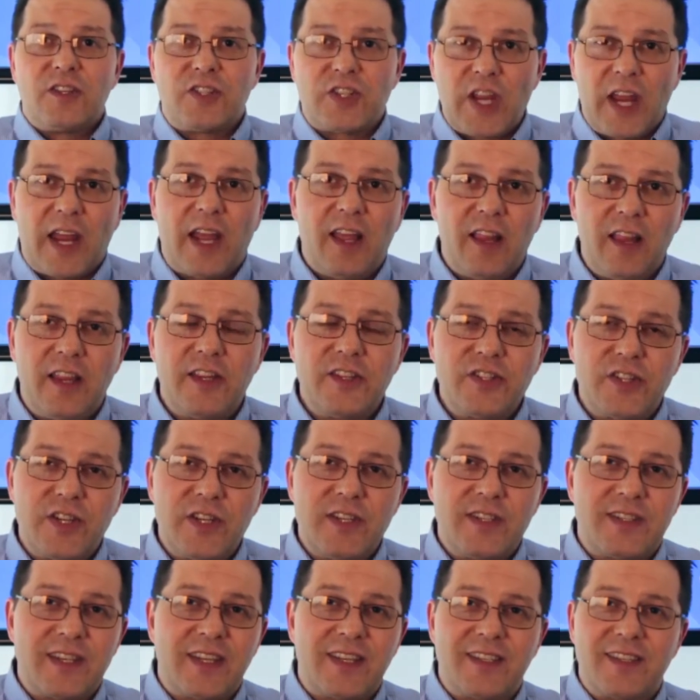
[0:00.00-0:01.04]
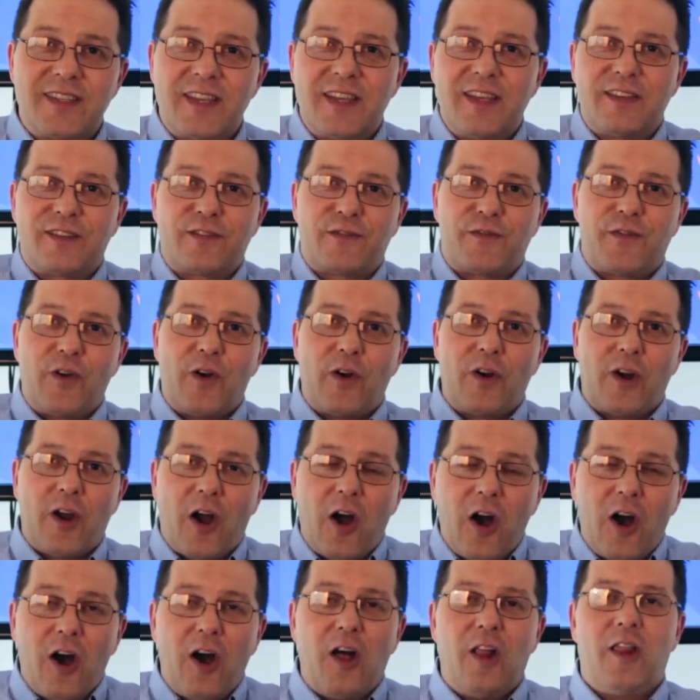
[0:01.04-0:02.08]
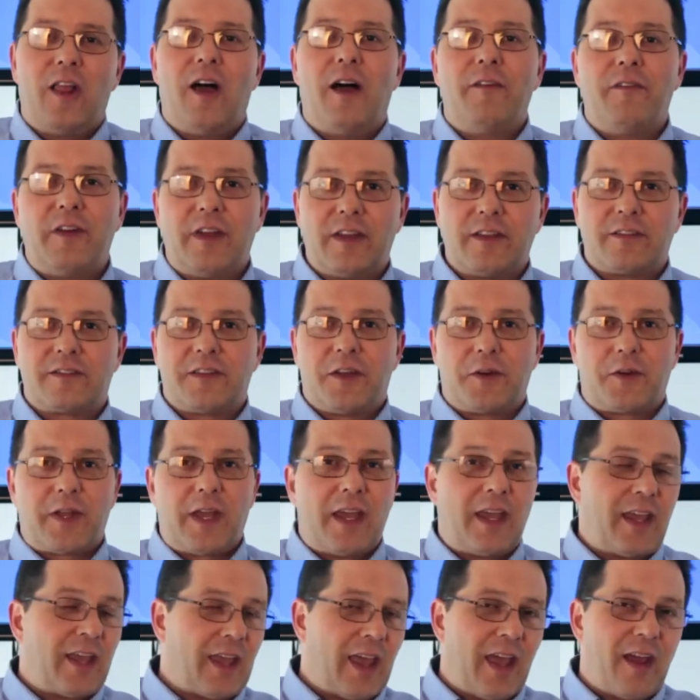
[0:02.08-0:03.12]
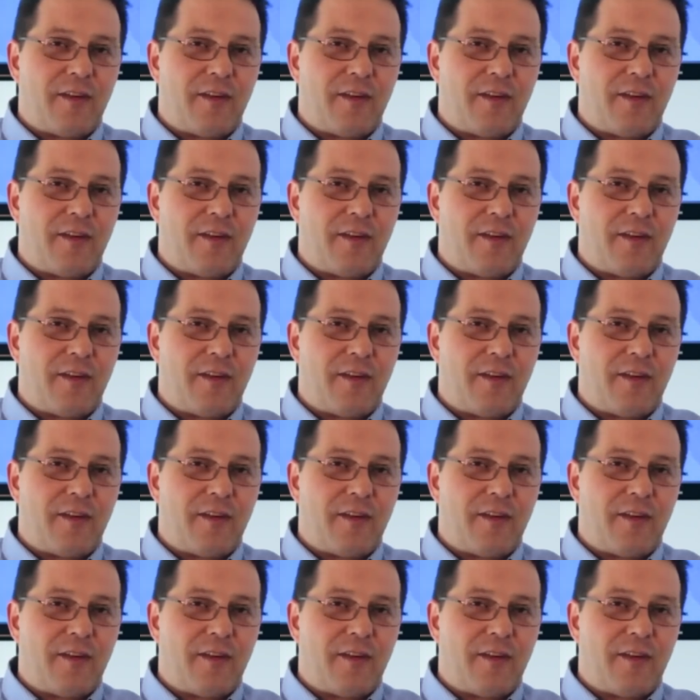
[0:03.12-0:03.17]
Challenges exist for all of us, okay?